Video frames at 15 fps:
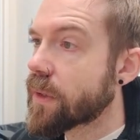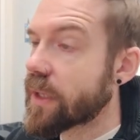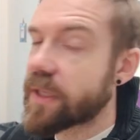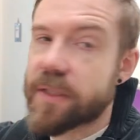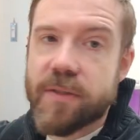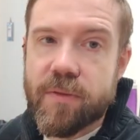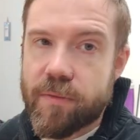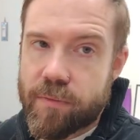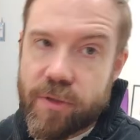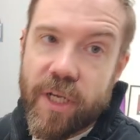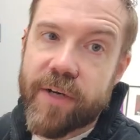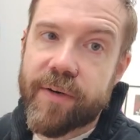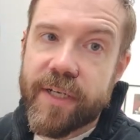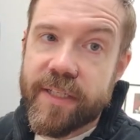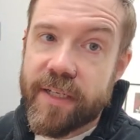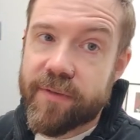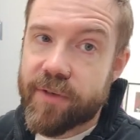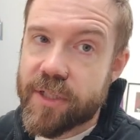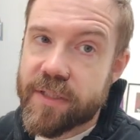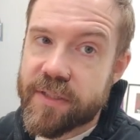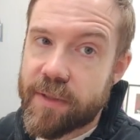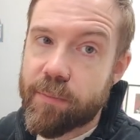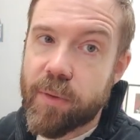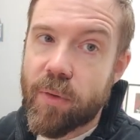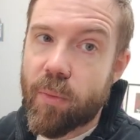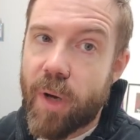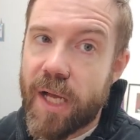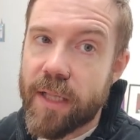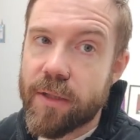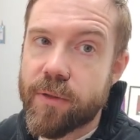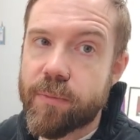that is generating a very simple while